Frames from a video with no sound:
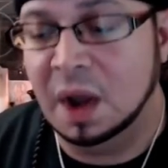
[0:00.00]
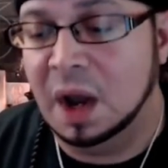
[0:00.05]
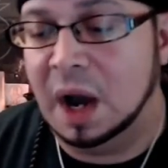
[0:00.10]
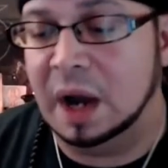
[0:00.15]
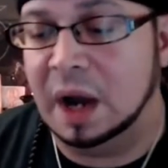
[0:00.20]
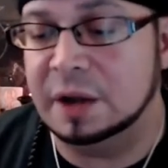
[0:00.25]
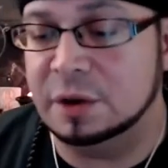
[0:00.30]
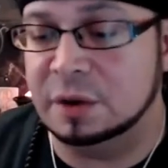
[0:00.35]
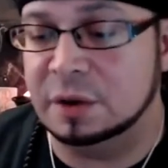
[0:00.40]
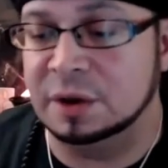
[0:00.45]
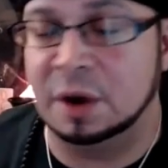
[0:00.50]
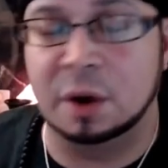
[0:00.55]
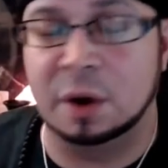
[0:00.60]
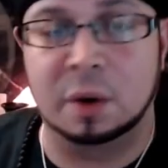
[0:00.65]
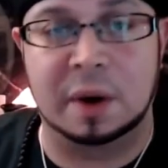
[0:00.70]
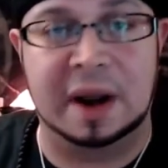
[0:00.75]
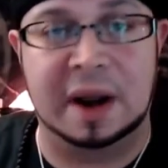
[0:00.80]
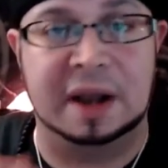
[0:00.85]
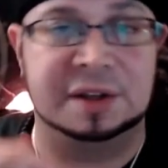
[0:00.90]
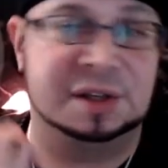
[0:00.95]
You can go to
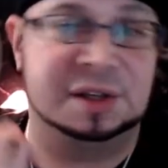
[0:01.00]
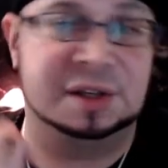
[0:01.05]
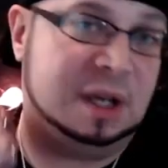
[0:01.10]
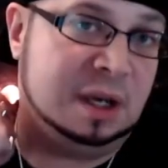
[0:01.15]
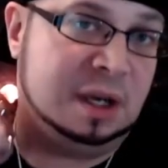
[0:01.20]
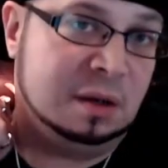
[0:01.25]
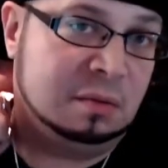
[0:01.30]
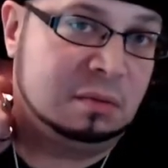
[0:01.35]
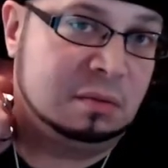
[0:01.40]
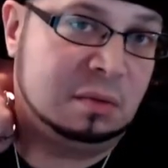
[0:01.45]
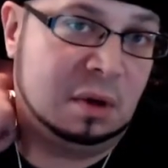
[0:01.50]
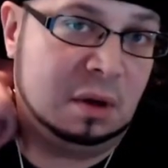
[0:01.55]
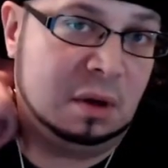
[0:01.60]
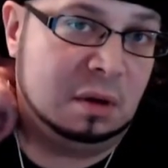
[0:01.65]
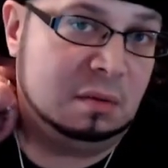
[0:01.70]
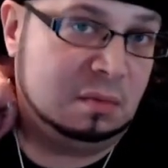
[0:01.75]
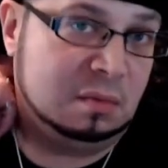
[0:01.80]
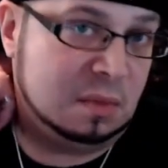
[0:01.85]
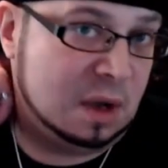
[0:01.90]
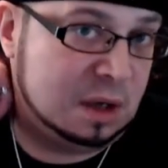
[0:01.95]
our Etsy
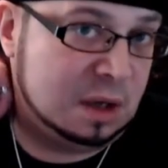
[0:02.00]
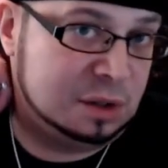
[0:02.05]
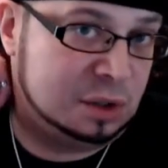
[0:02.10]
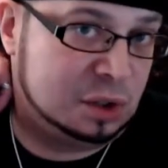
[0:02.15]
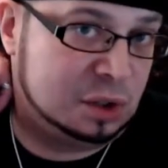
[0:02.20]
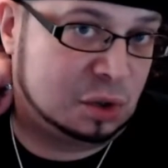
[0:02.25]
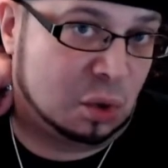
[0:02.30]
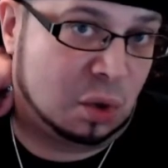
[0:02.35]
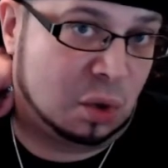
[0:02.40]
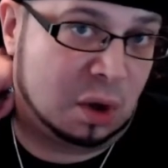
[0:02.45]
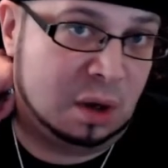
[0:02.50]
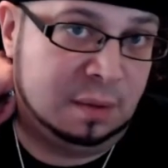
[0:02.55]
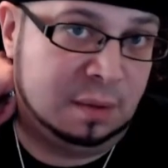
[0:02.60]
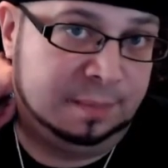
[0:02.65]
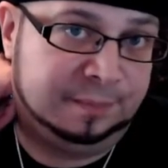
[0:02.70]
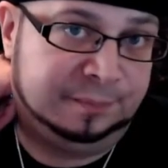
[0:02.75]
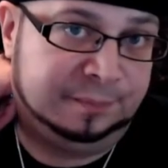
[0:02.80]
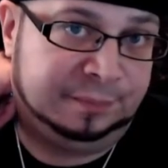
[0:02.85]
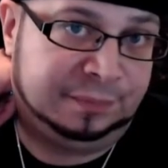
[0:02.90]
store.